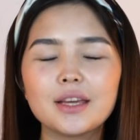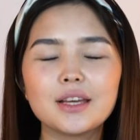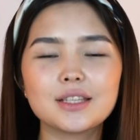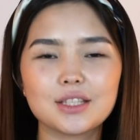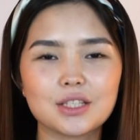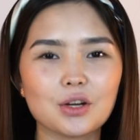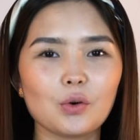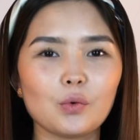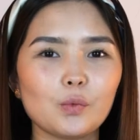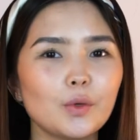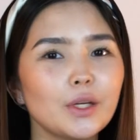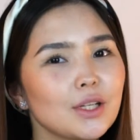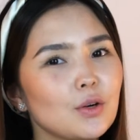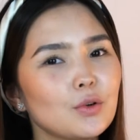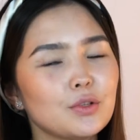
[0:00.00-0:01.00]
So, we
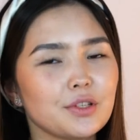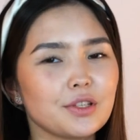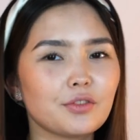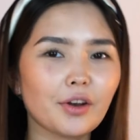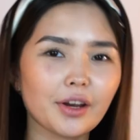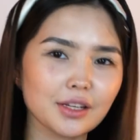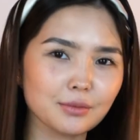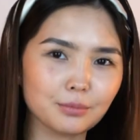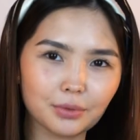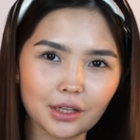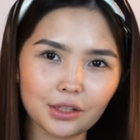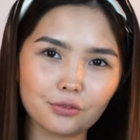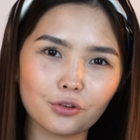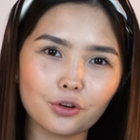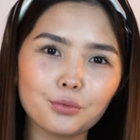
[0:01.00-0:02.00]
go to the trading
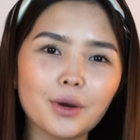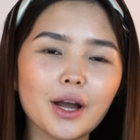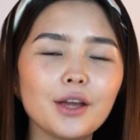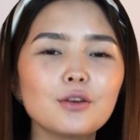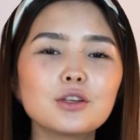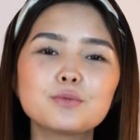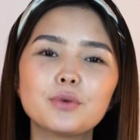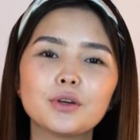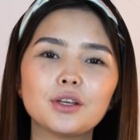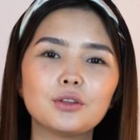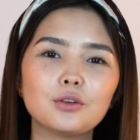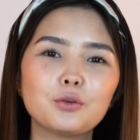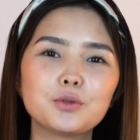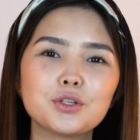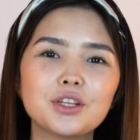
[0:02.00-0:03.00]
platform, I use Pocket
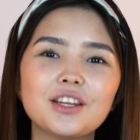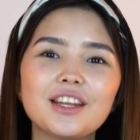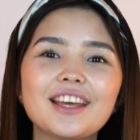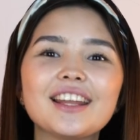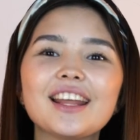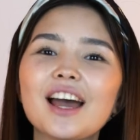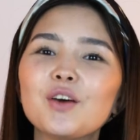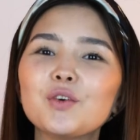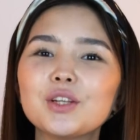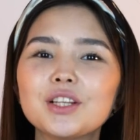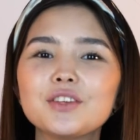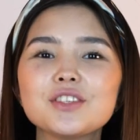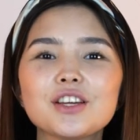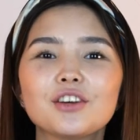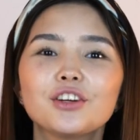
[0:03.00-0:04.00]
Option and I will
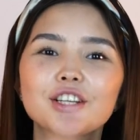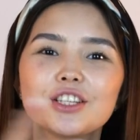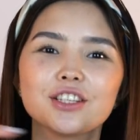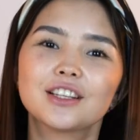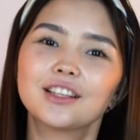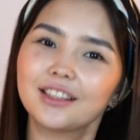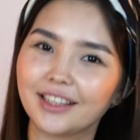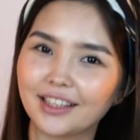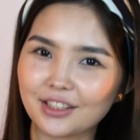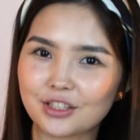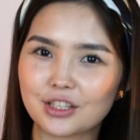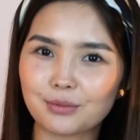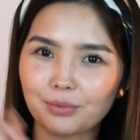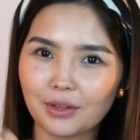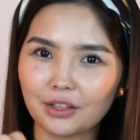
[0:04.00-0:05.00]
use the original link to
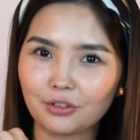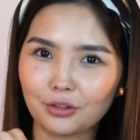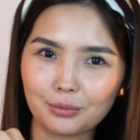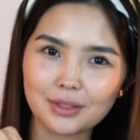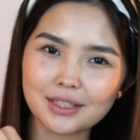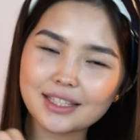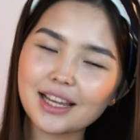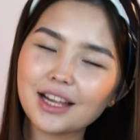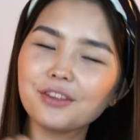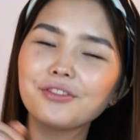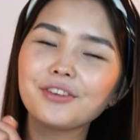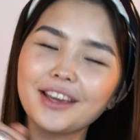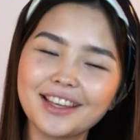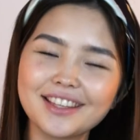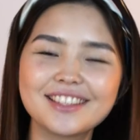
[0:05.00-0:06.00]
the platform itself
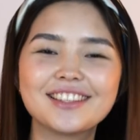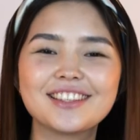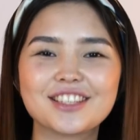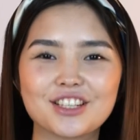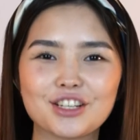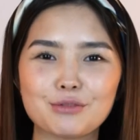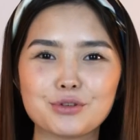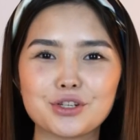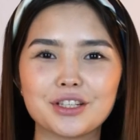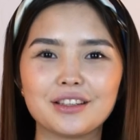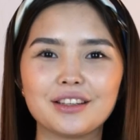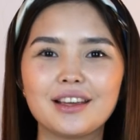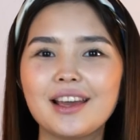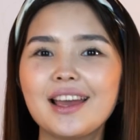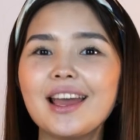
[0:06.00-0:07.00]
in the description.
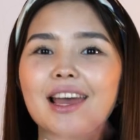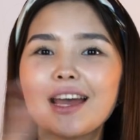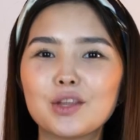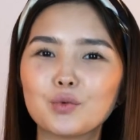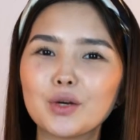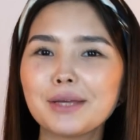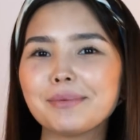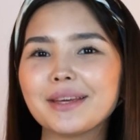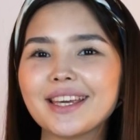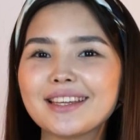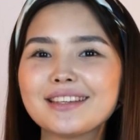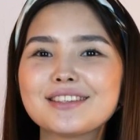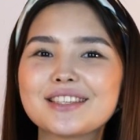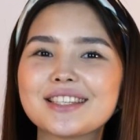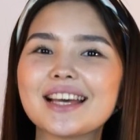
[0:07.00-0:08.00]
And we begin
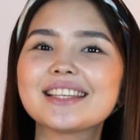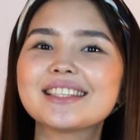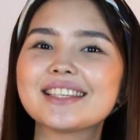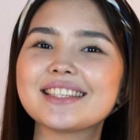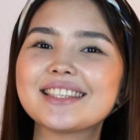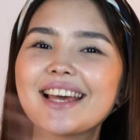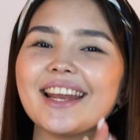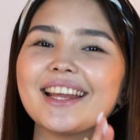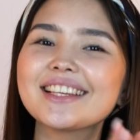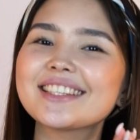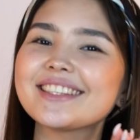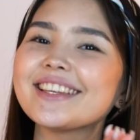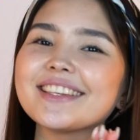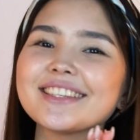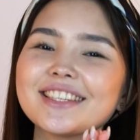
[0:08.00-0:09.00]
to set the settings
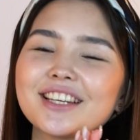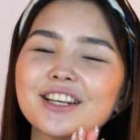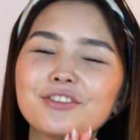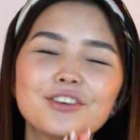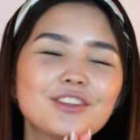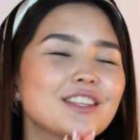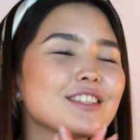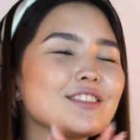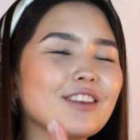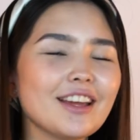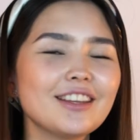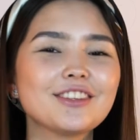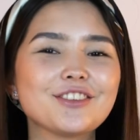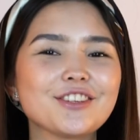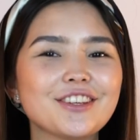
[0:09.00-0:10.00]
necessary for this
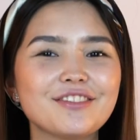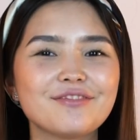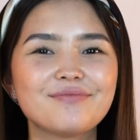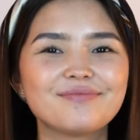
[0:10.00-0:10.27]
strategy.